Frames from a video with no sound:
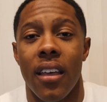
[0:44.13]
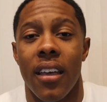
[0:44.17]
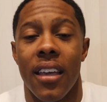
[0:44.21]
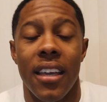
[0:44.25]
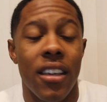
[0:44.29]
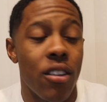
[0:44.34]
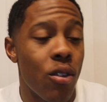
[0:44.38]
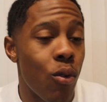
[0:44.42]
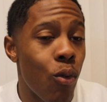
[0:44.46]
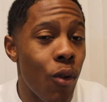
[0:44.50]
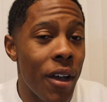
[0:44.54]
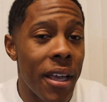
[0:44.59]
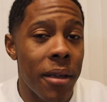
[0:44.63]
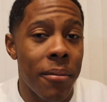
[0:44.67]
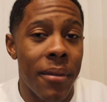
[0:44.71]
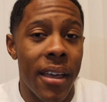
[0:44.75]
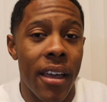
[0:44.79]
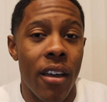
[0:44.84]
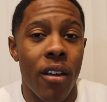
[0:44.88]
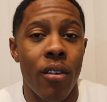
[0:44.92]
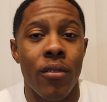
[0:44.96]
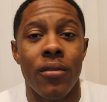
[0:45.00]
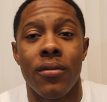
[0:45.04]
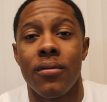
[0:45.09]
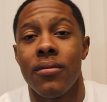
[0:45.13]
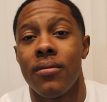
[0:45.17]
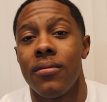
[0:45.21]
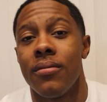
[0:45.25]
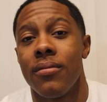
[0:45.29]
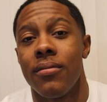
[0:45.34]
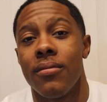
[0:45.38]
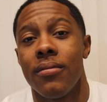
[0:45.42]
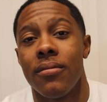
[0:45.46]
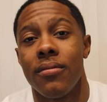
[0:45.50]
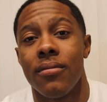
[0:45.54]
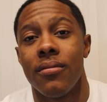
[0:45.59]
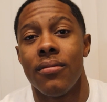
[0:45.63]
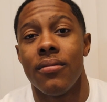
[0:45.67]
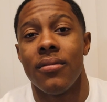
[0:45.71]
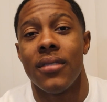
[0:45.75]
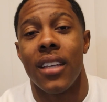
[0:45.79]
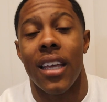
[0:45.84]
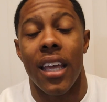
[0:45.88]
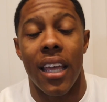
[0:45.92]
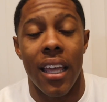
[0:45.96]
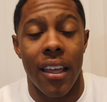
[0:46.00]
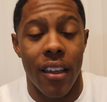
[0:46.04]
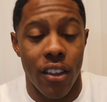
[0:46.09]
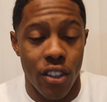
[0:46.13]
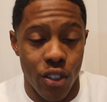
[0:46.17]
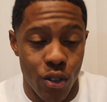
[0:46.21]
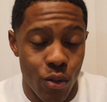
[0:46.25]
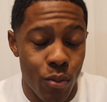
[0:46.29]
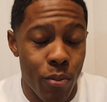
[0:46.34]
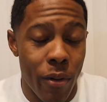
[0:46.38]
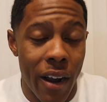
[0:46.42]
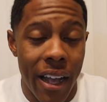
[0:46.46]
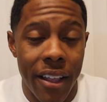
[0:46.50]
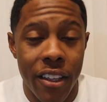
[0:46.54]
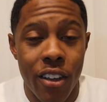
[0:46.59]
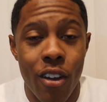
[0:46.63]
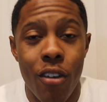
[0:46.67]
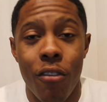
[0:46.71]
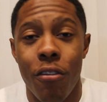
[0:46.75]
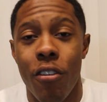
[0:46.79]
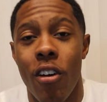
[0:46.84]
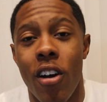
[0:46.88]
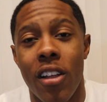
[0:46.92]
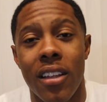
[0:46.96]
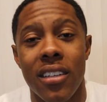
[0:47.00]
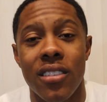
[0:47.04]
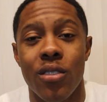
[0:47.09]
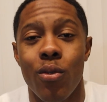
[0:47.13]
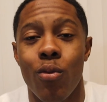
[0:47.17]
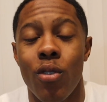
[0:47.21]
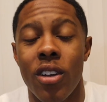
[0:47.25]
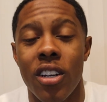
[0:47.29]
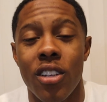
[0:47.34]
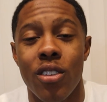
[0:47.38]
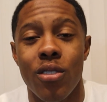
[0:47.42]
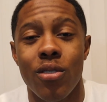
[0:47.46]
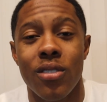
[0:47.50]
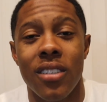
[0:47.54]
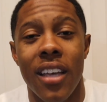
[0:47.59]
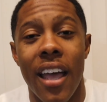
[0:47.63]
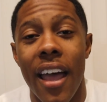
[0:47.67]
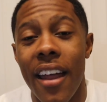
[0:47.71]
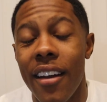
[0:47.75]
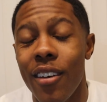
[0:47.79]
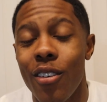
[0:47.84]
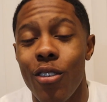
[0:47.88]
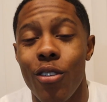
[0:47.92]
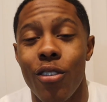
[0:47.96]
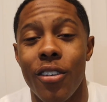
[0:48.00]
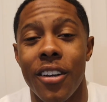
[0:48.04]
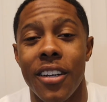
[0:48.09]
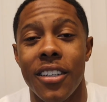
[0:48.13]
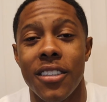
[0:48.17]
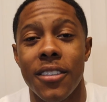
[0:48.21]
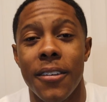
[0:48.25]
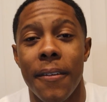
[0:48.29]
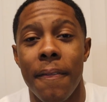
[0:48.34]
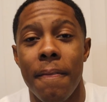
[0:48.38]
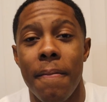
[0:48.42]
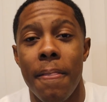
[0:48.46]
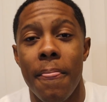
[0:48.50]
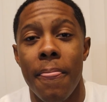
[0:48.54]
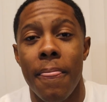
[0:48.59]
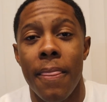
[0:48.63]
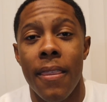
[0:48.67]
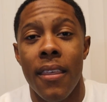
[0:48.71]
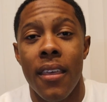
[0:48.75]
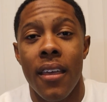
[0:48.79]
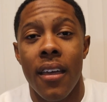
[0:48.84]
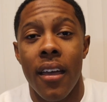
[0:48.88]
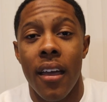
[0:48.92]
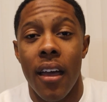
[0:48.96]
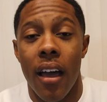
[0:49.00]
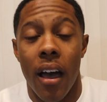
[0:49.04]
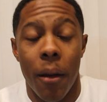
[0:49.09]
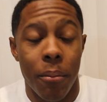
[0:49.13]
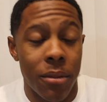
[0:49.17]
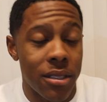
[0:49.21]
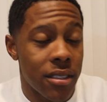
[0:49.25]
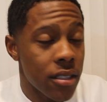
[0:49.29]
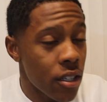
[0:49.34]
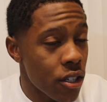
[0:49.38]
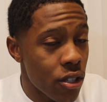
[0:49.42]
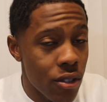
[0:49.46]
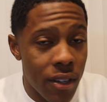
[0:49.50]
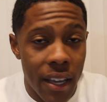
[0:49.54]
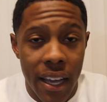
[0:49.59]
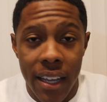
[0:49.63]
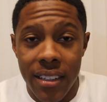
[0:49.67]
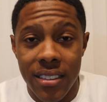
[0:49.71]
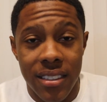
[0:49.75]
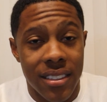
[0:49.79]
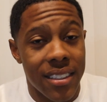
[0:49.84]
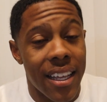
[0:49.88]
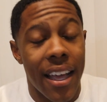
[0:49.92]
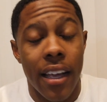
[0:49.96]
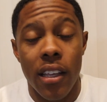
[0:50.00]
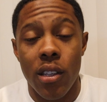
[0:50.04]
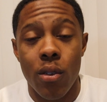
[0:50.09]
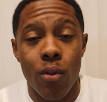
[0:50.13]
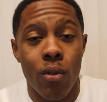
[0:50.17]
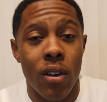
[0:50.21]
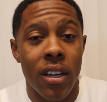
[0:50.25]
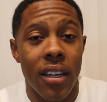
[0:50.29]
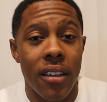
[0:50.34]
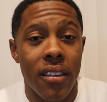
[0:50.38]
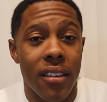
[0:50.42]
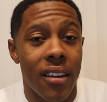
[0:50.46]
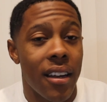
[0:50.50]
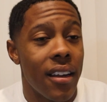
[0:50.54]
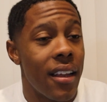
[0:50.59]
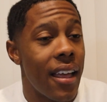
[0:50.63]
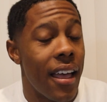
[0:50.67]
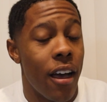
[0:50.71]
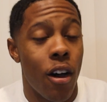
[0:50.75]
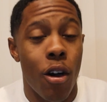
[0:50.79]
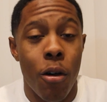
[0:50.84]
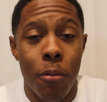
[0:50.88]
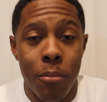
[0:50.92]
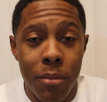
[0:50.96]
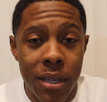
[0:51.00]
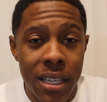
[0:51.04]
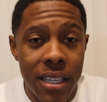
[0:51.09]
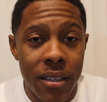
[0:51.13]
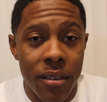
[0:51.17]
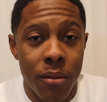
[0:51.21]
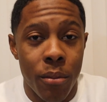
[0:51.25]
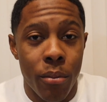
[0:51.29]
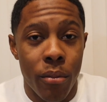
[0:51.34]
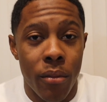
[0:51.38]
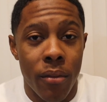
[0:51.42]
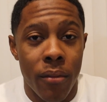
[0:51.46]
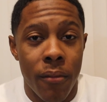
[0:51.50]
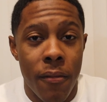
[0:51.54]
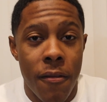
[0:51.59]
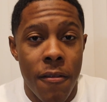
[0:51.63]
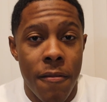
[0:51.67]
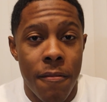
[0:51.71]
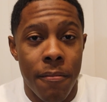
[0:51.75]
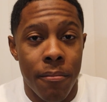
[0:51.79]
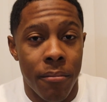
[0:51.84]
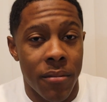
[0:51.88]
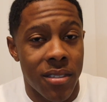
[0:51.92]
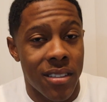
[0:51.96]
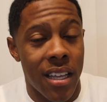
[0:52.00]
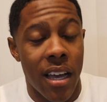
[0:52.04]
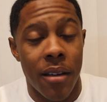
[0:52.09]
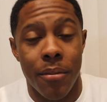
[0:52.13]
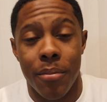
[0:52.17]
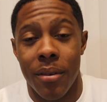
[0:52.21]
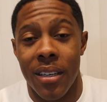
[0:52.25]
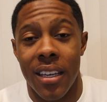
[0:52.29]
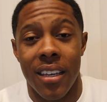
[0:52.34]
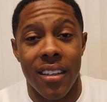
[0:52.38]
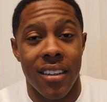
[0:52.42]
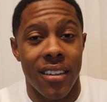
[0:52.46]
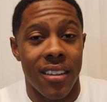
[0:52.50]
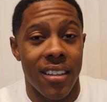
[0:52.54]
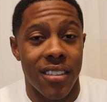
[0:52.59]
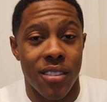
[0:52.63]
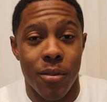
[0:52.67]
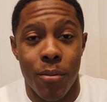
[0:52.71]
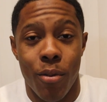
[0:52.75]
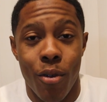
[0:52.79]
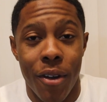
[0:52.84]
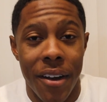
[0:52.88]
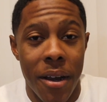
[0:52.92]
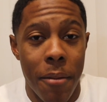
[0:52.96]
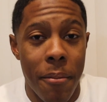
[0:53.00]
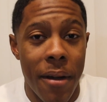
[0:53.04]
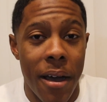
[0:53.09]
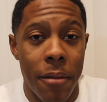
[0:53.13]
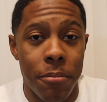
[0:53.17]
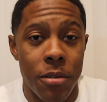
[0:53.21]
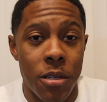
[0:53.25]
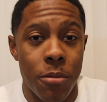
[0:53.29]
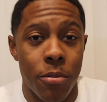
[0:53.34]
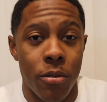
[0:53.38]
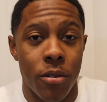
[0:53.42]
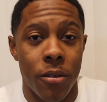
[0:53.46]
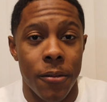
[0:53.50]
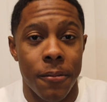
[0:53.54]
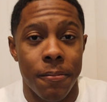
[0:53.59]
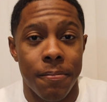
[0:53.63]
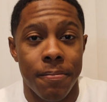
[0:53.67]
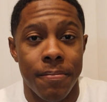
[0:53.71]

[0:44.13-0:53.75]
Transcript: Either way, man, you probably gonna fall into one of those categories. I'm gonna tell you guys exactly what helped me stop being disappointed by people.